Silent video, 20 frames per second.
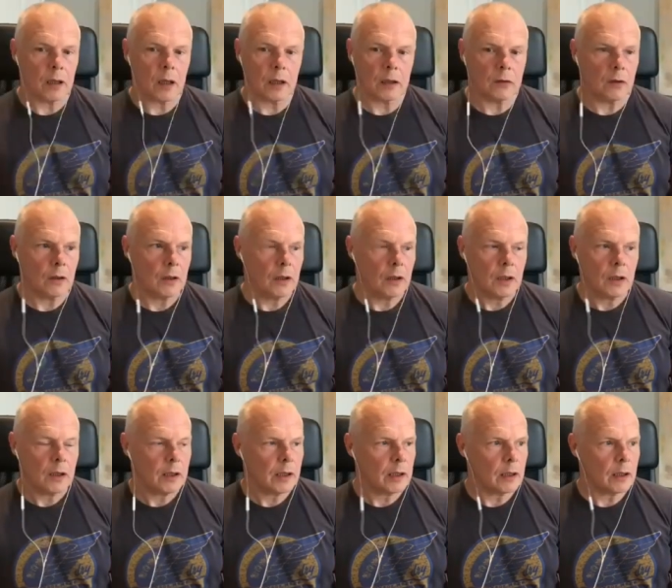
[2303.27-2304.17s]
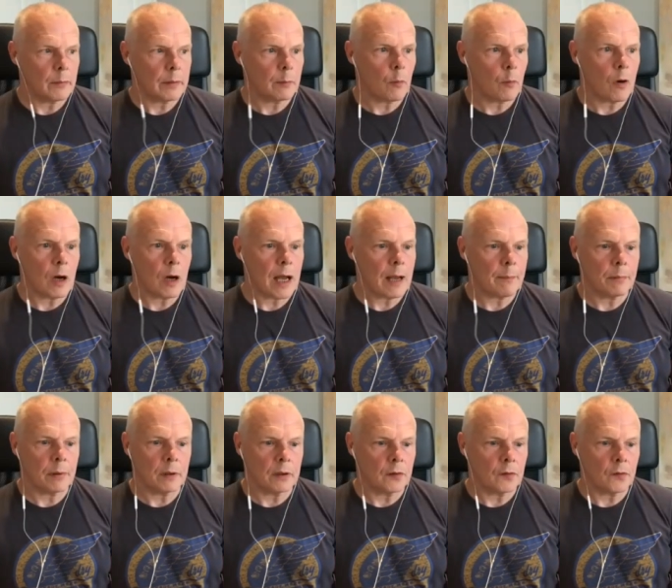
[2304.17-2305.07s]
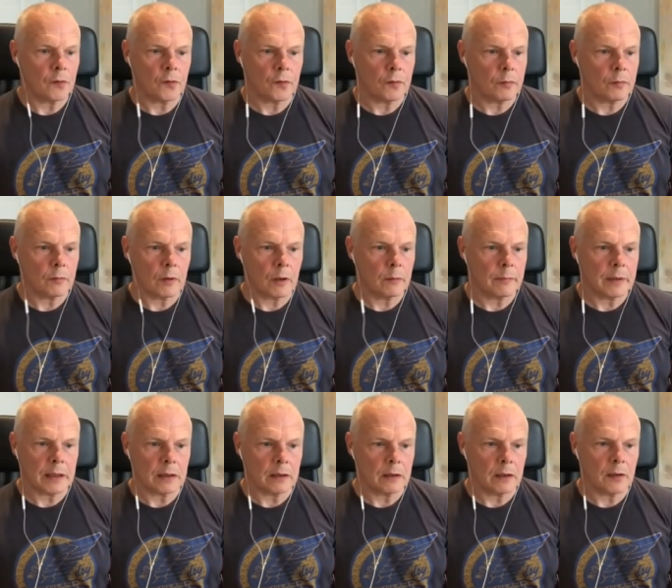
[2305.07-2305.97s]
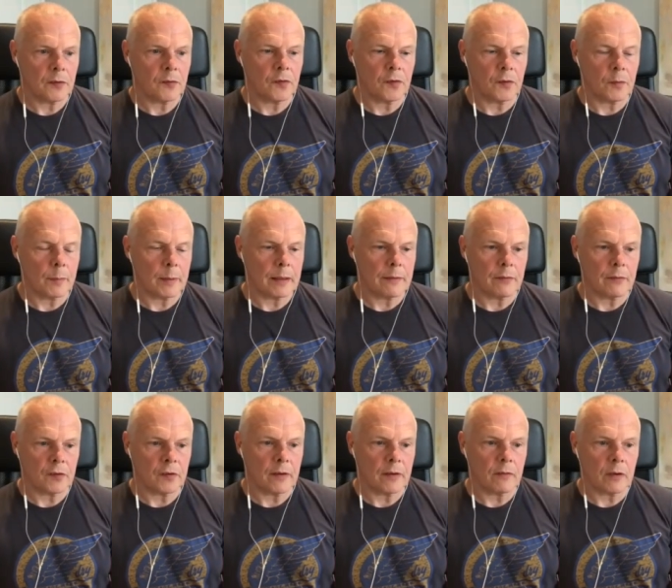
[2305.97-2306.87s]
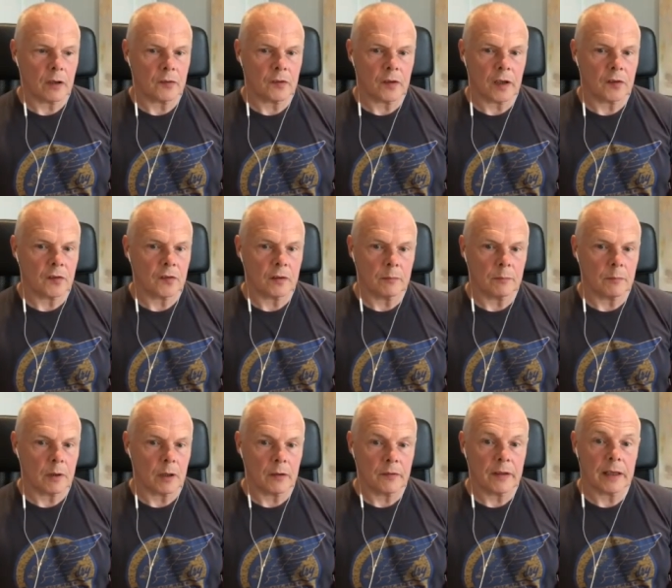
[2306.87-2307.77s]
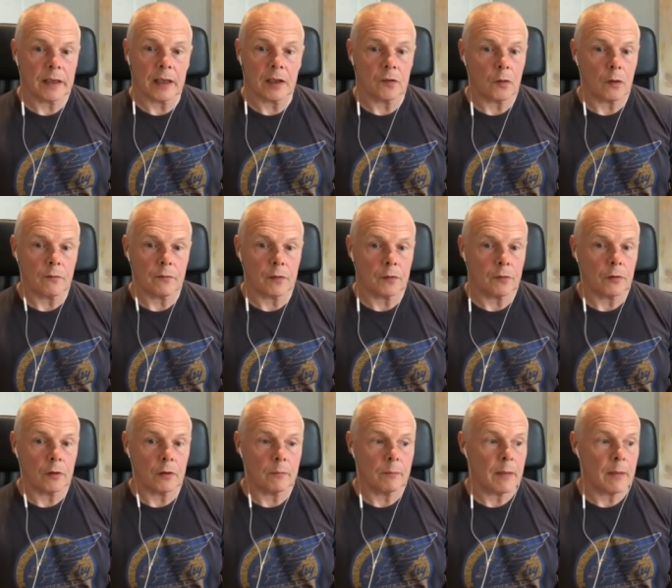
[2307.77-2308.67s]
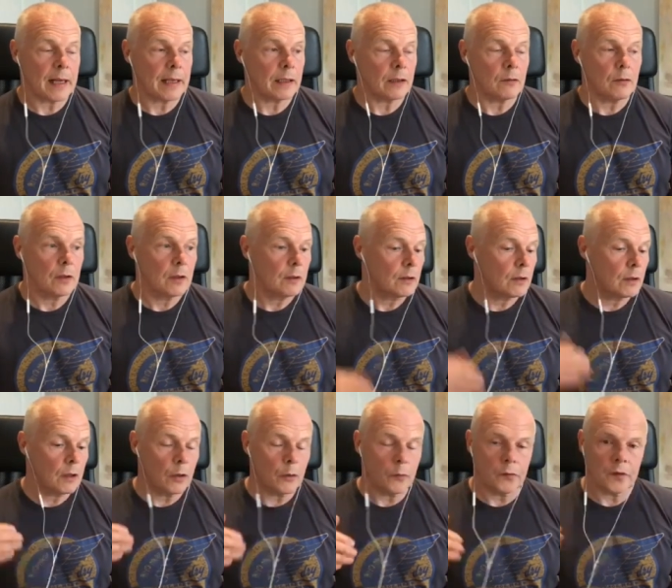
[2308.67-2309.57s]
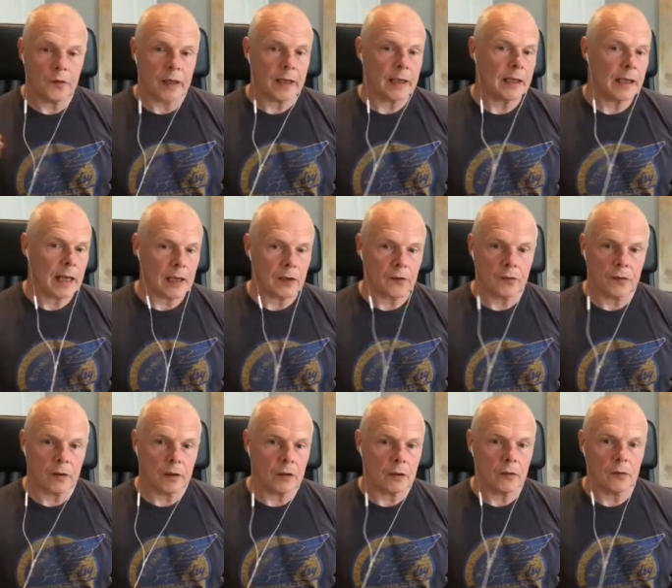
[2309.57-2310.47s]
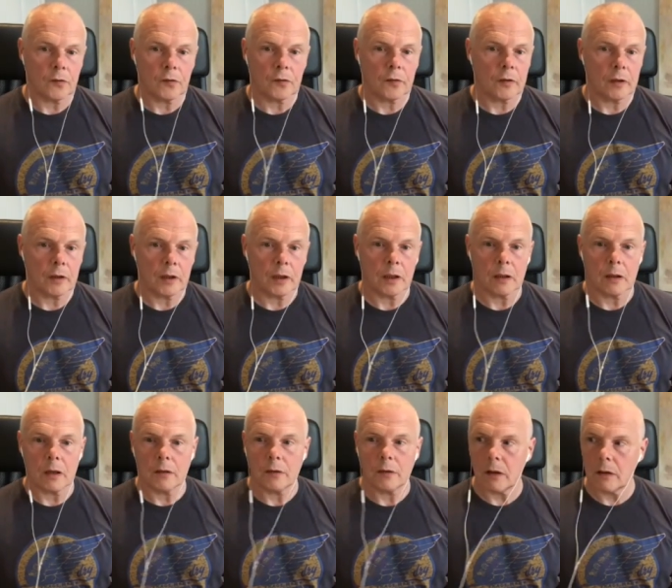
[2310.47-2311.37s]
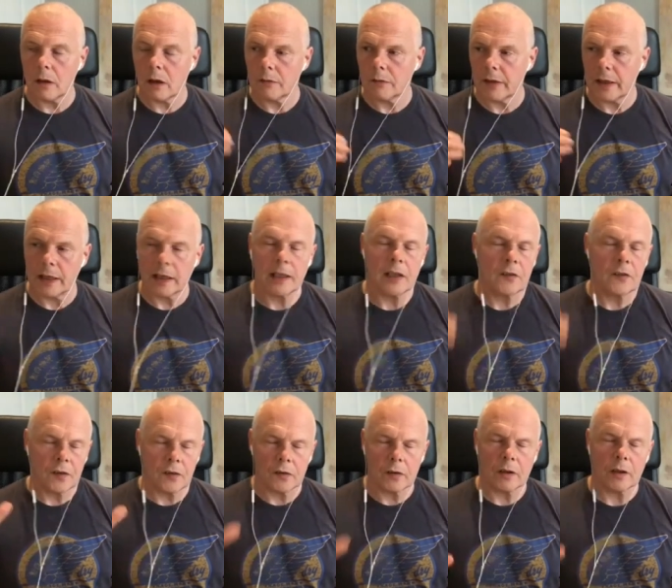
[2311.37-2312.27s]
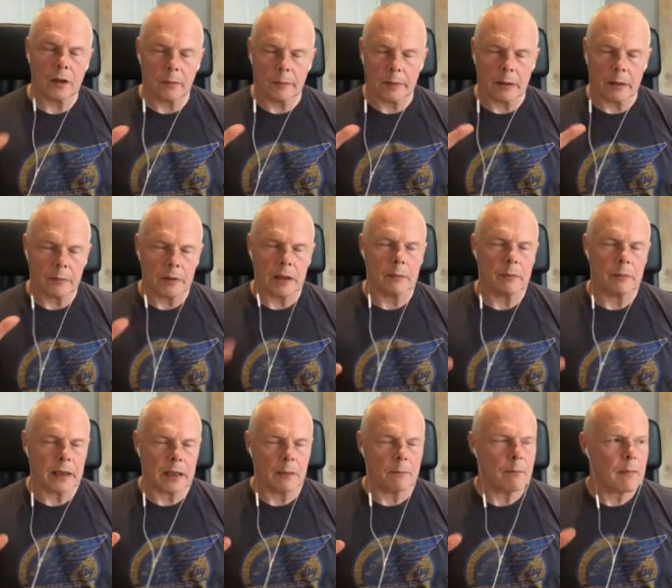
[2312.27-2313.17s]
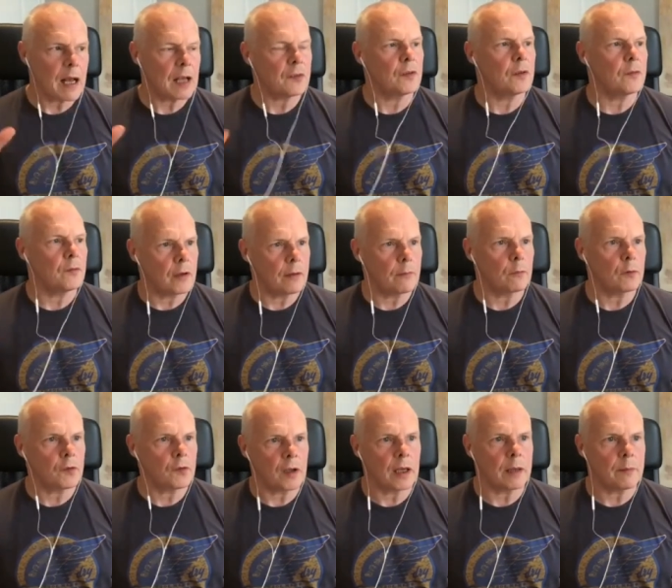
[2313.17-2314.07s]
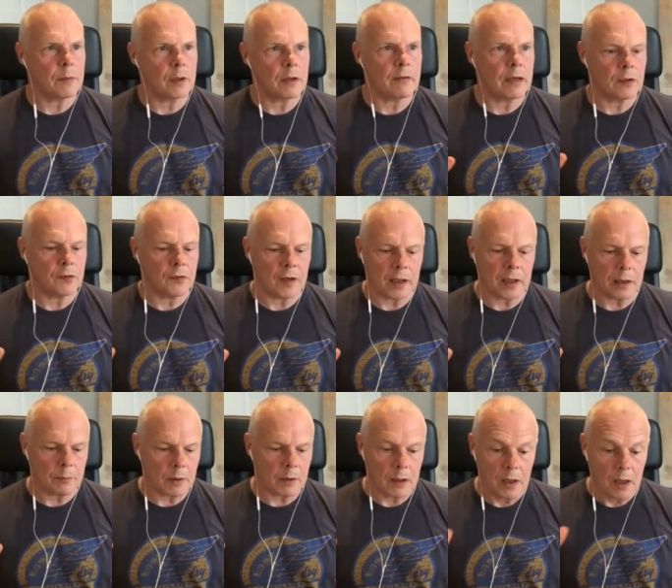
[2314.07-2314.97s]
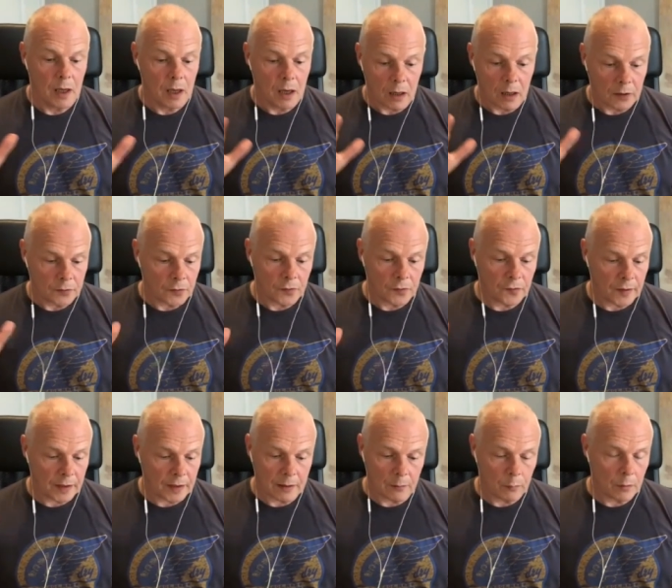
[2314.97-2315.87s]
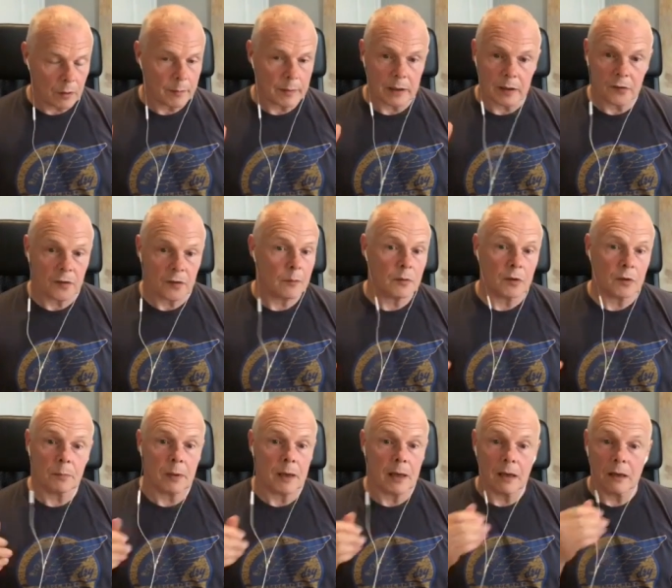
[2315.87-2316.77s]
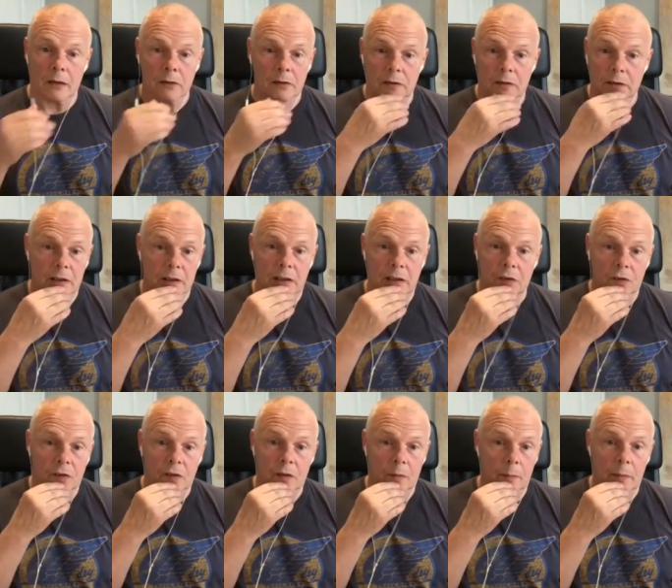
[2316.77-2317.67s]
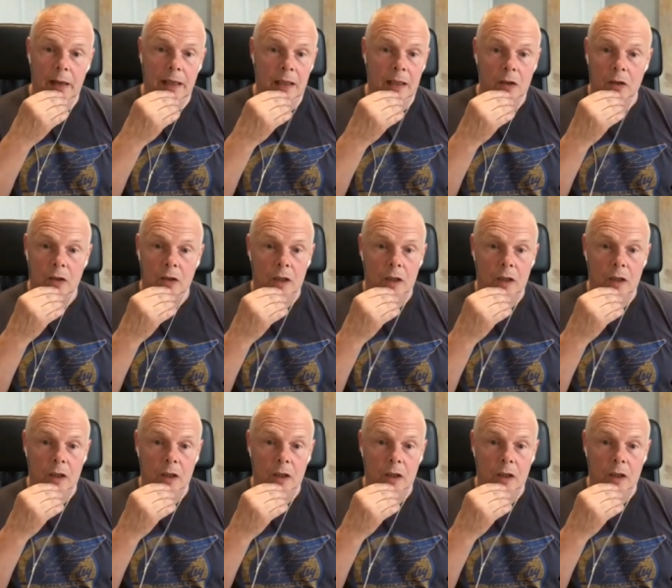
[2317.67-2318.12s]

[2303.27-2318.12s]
I, you know, I mean, what happens? I mean, this is a bit of a generalization, but I think it's often true. Men lose their connections, you know. Yeah. I, I, think, and this is, I mean, I'm going to make a massive general statement around gender, but I just think women are so much better at this than men.